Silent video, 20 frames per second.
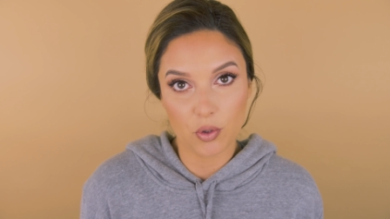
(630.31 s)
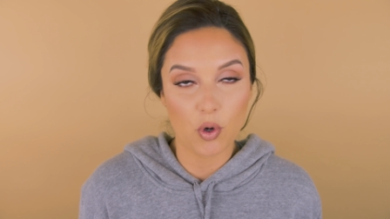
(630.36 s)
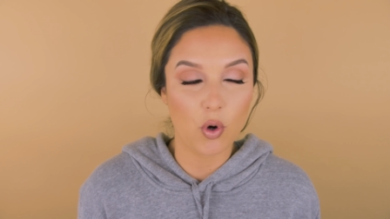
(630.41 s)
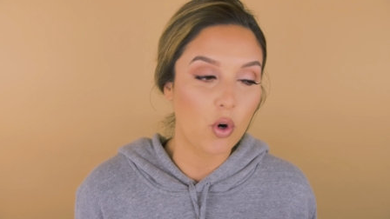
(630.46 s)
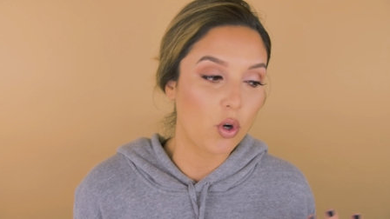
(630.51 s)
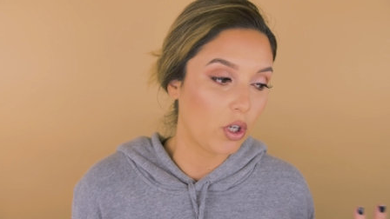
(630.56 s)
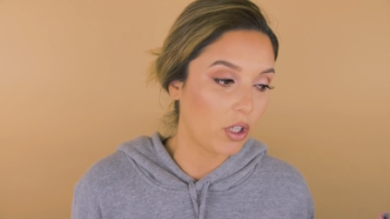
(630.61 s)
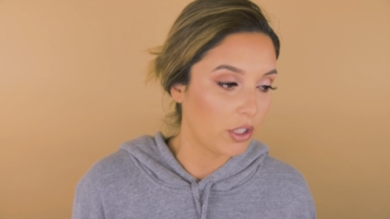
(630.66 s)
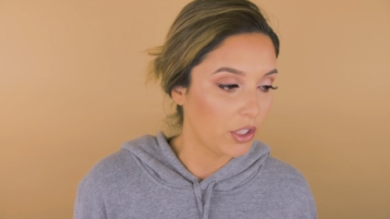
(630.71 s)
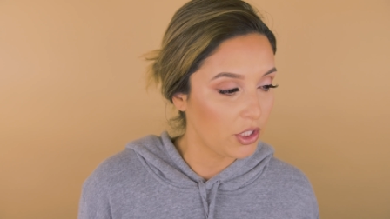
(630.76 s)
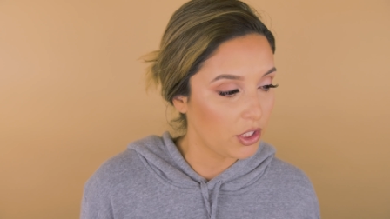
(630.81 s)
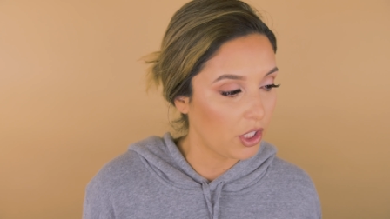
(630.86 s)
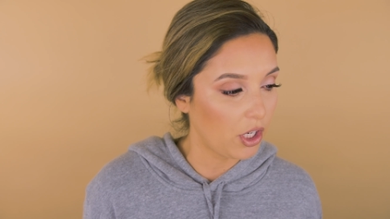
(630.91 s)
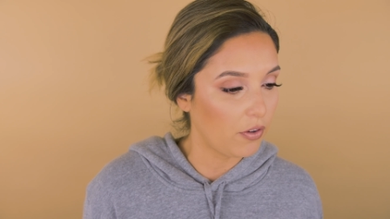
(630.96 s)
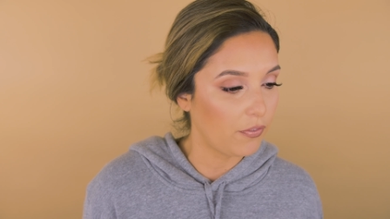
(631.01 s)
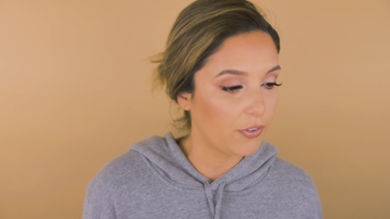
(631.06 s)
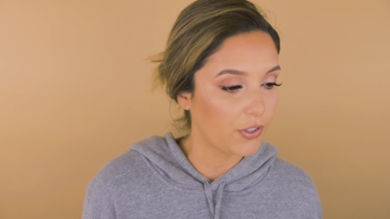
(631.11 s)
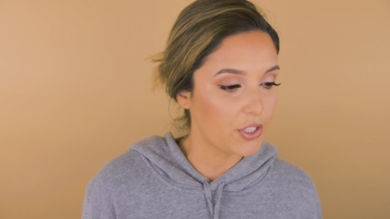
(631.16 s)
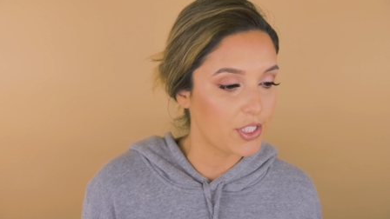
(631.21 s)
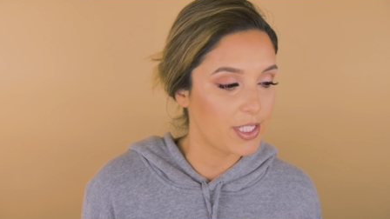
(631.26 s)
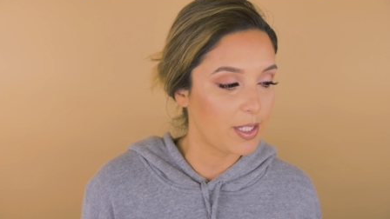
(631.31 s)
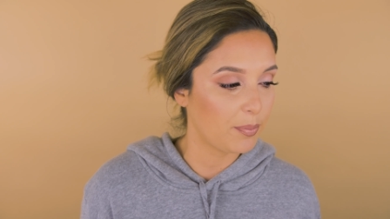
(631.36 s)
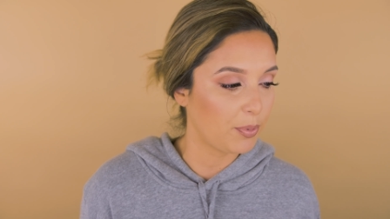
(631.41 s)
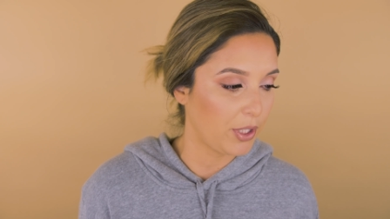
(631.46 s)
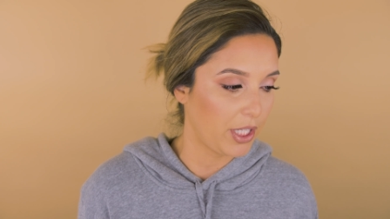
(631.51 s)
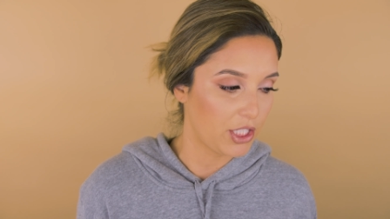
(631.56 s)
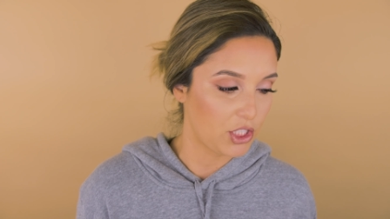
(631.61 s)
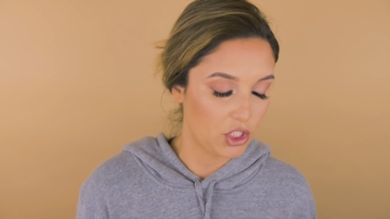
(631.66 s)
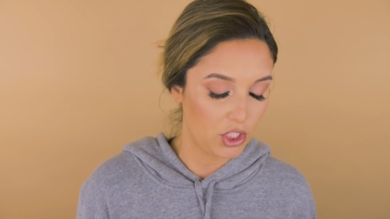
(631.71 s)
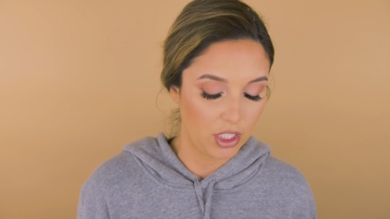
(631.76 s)
or, you know, first
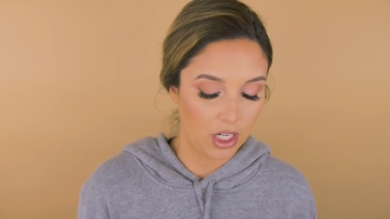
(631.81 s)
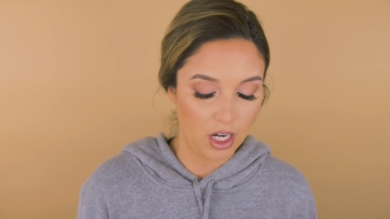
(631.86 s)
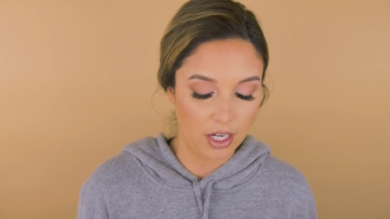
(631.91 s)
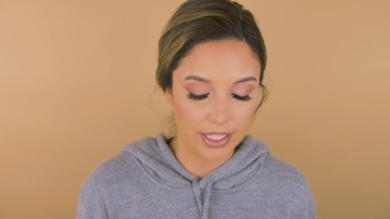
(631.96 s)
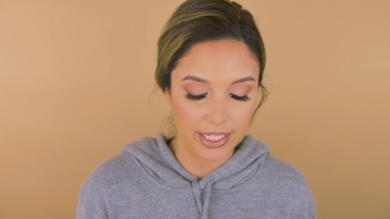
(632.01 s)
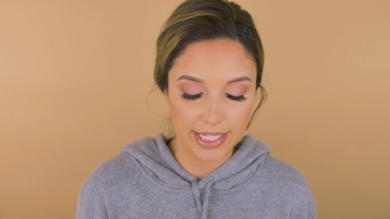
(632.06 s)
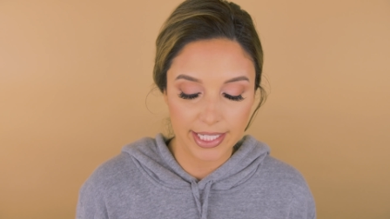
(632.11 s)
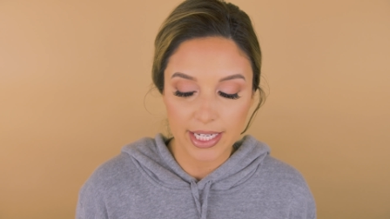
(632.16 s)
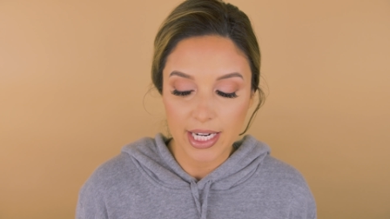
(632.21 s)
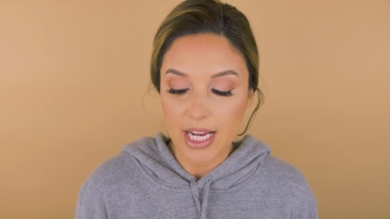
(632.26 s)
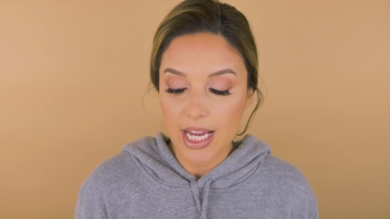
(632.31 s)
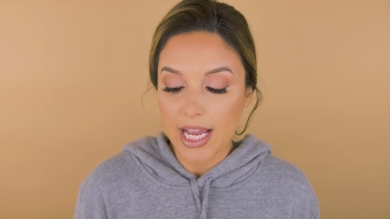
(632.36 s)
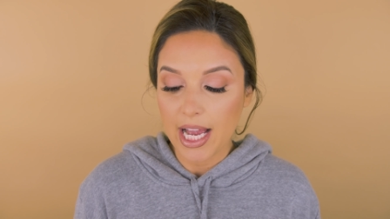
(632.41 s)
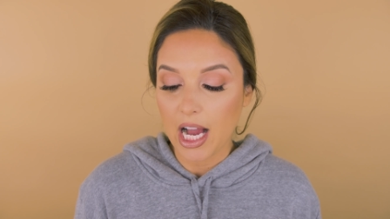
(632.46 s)
impression on it.